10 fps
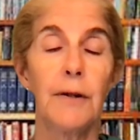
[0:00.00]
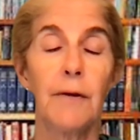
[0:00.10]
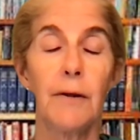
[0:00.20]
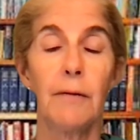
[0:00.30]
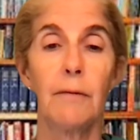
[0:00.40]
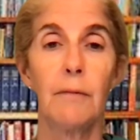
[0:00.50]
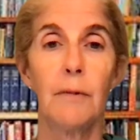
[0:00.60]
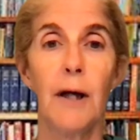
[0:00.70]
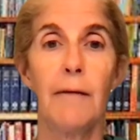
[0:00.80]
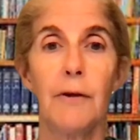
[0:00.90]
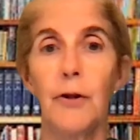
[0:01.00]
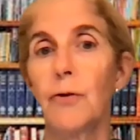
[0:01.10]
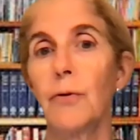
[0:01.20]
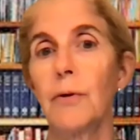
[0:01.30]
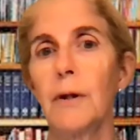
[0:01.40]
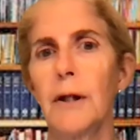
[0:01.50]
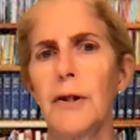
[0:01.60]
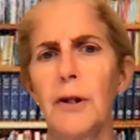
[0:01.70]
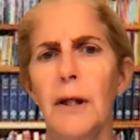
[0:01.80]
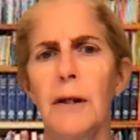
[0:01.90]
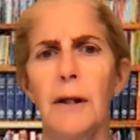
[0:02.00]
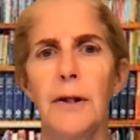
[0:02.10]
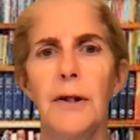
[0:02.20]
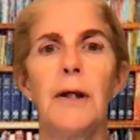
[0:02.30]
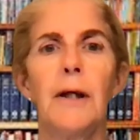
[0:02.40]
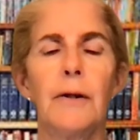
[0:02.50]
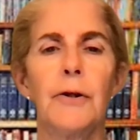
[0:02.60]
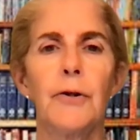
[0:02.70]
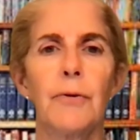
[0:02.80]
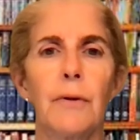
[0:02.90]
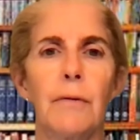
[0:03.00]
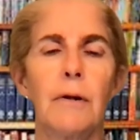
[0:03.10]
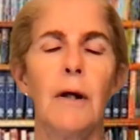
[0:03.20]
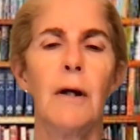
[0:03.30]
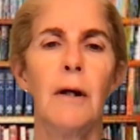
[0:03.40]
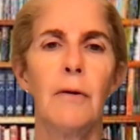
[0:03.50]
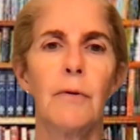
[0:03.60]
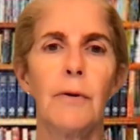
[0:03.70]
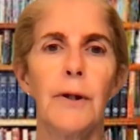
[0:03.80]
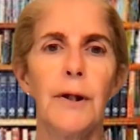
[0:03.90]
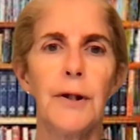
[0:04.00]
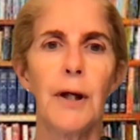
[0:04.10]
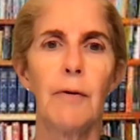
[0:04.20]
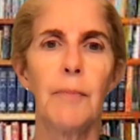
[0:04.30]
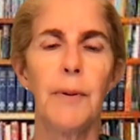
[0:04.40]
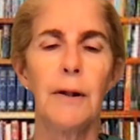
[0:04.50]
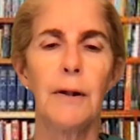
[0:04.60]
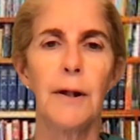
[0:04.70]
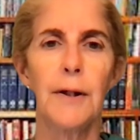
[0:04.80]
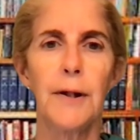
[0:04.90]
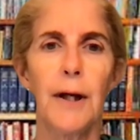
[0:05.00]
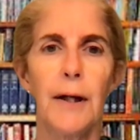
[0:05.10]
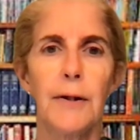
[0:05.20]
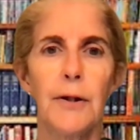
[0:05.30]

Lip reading: If they have a short, exceedingly short release, I would penalize that.